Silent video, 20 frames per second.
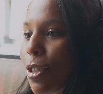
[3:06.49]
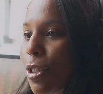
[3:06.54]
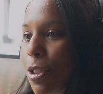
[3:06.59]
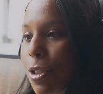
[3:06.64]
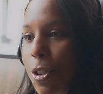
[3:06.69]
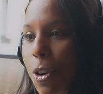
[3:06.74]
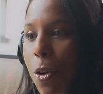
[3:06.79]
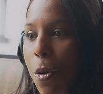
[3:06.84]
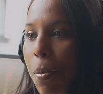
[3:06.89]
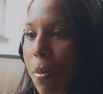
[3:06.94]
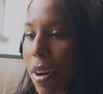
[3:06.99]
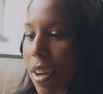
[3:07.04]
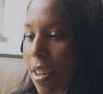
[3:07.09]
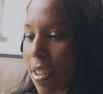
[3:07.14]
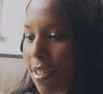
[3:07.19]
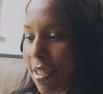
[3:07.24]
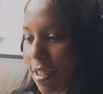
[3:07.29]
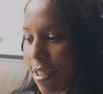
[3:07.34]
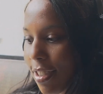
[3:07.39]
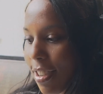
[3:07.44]
so
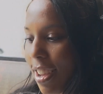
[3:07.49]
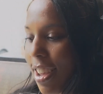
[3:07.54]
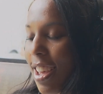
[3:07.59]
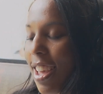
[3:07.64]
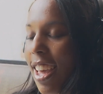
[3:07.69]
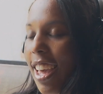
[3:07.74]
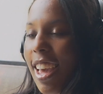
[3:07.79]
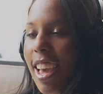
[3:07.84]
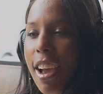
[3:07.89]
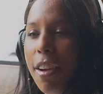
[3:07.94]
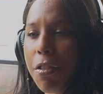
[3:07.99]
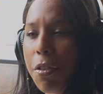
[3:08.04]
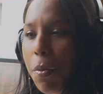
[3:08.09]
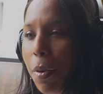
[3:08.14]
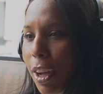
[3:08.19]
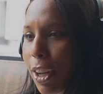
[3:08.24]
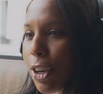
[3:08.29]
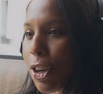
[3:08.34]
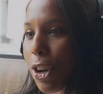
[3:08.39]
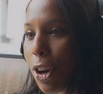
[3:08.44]
much. And
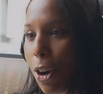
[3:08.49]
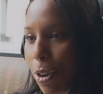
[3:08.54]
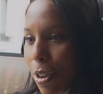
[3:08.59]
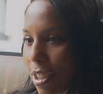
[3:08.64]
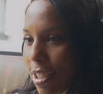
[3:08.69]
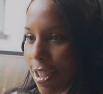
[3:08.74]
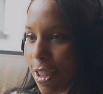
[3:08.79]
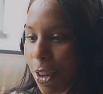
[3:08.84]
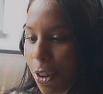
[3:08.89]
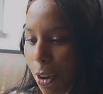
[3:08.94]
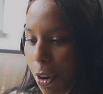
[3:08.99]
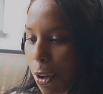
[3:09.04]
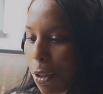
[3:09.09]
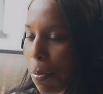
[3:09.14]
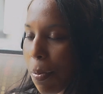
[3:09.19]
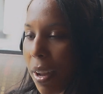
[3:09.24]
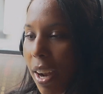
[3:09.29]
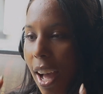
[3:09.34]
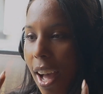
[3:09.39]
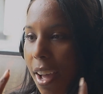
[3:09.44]
everyone noticed the growth,
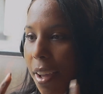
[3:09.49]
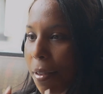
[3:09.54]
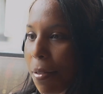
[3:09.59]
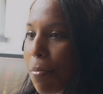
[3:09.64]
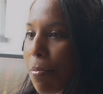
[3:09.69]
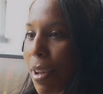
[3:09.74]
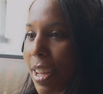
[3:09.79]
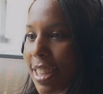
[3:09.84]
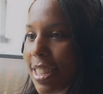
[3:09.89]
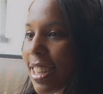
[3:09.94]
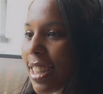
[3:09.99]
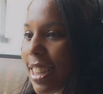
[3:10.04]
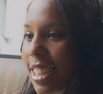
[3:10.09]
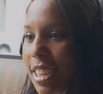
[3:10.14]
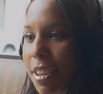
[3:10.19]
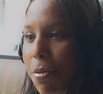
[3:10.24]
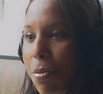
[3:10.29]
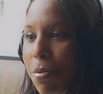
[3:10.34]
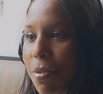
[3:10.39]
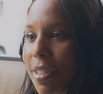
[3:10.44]
but I
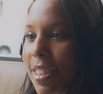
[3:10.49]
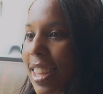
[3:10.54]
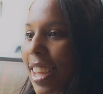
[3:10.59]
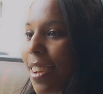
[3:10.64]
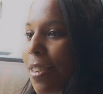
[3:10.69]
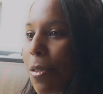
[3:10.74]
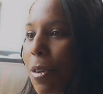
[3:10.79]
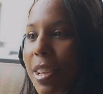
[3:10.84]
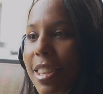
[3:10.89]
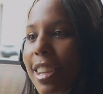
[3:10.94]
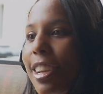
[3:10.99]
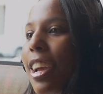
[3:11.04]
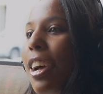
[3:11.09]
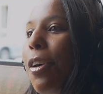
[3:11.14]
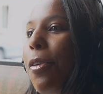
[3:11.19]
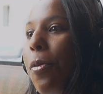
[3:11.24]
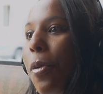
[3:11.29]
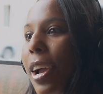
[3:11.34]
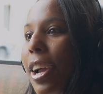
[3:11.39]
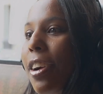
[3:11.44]
mentally wasn't
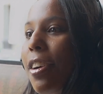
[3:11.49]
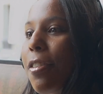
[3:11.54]
aware